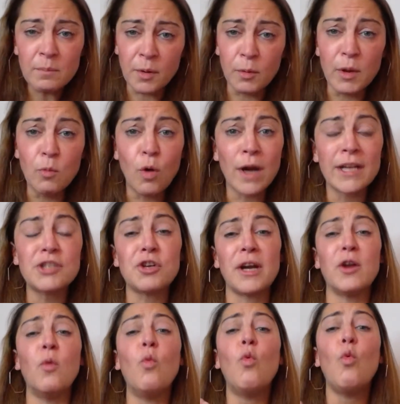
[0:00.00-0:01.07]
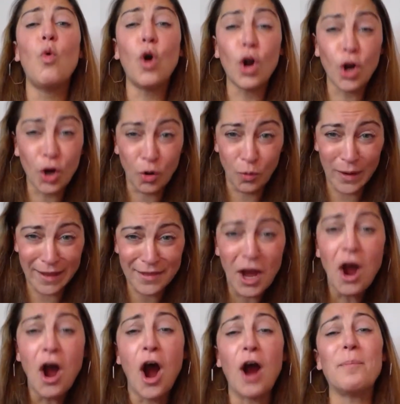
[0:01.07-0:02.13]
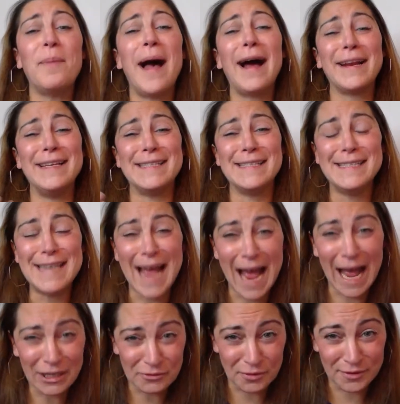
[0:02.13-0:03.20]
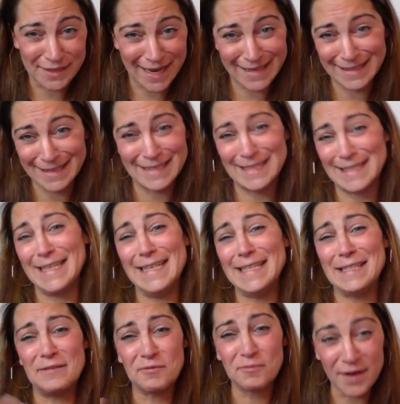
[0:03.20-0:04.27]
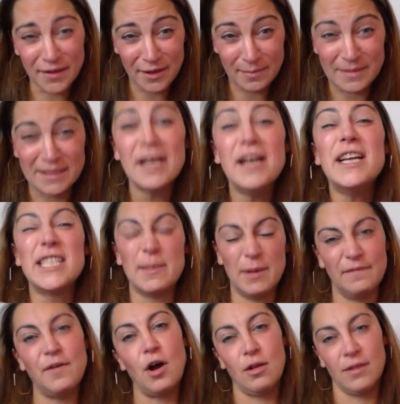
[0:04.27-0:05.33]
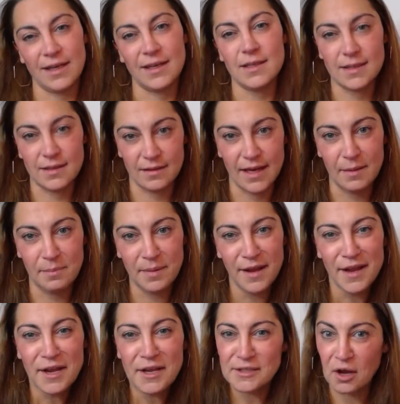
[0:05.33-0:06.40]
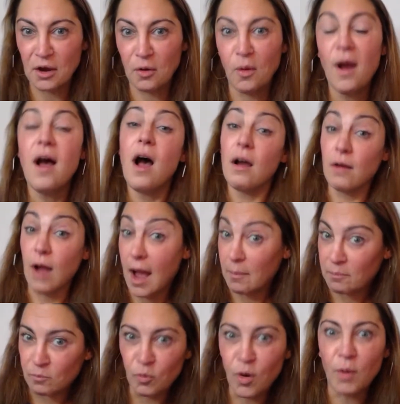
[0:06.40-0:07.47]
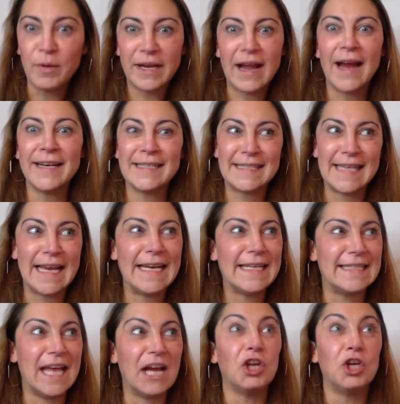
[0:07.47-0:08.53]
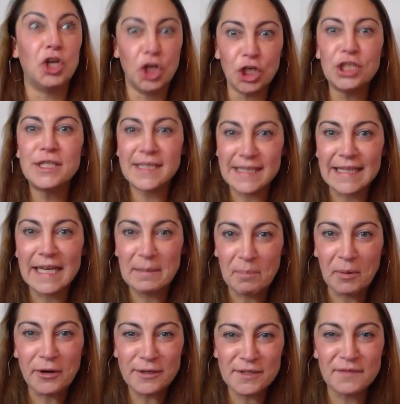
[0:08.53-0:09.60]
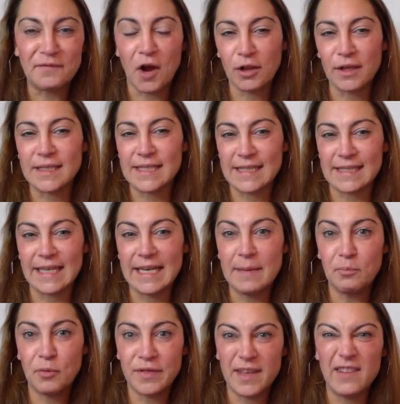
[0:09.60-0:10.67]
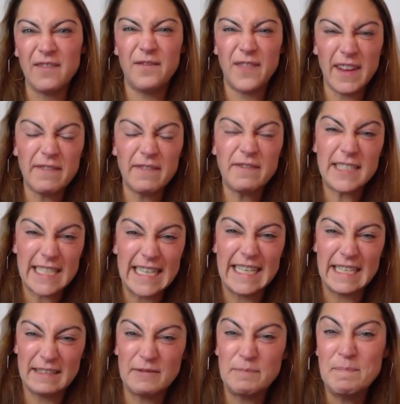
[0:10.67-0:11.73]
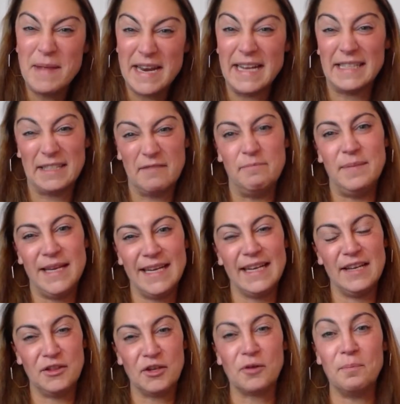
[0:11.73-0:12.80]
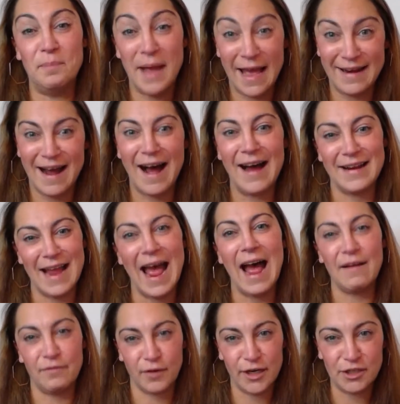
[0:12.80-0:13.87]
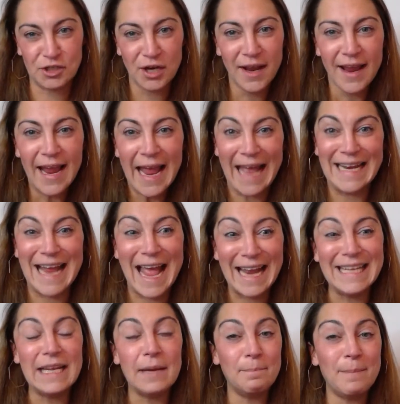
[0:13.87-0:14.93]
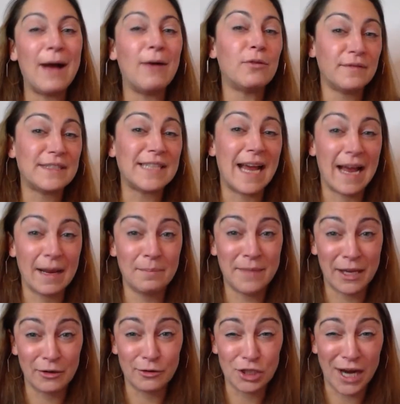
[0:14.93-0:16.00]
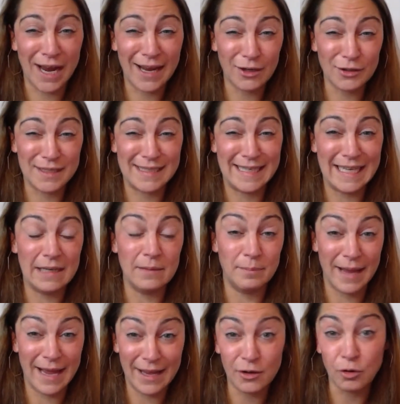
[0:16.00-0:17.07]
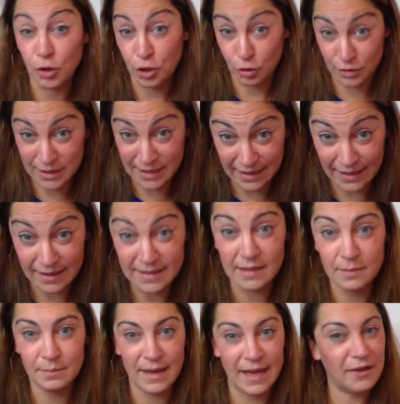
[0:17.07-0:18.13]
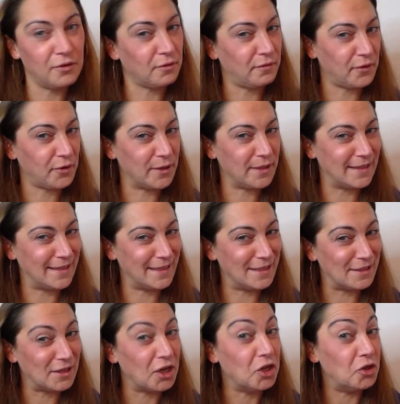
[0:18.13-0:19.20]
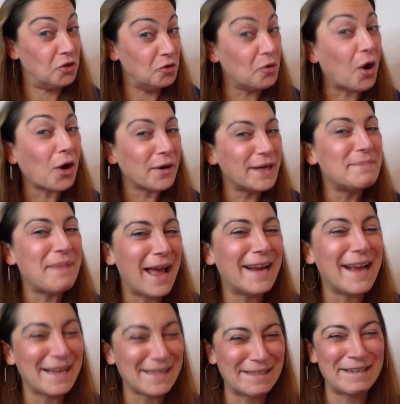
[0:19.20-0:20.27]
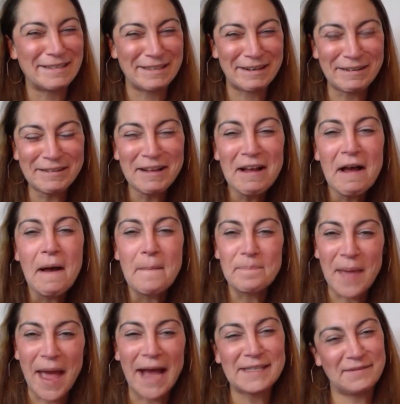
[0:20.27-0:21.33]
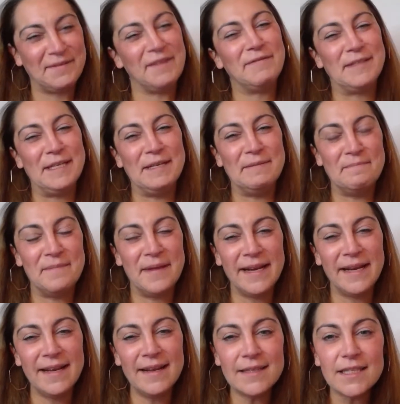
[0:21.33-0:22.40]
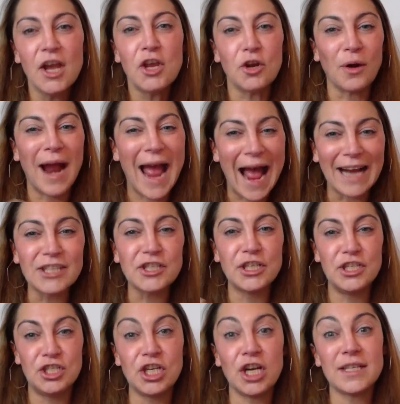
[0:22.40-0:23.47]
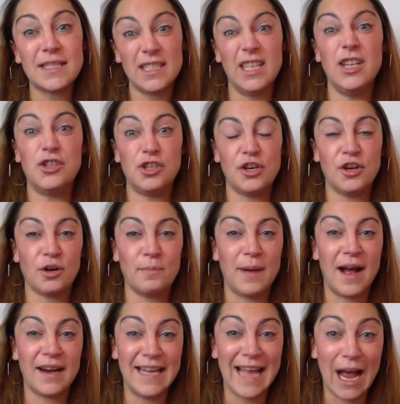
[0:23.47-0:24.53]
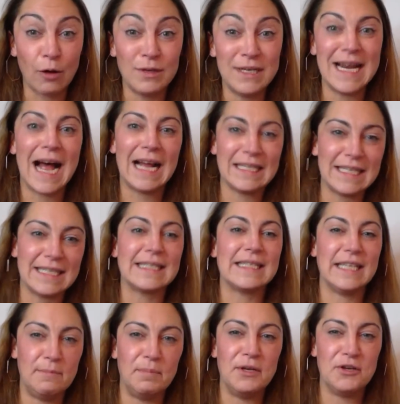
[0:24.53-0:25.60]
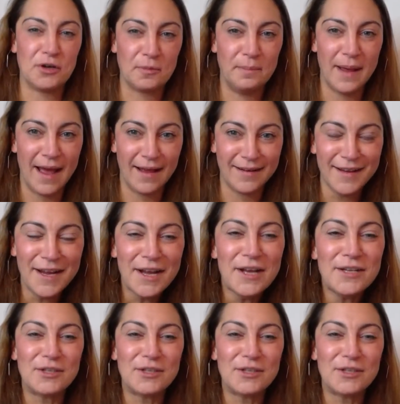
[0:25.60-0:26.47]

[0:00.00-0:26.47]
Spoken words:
But we want to try to work with our body's natural tendencies and rhythms to be falling asleep. So what we kind of say is that good sleepers fall asleep within 15 minutes of being in their bed on average. And any amount of time that your child is in bed or your teen is in bed, or for instance, you are in bed as an adult, past 15 minutes, you're actually just teaching your body how not to sleep in your bed.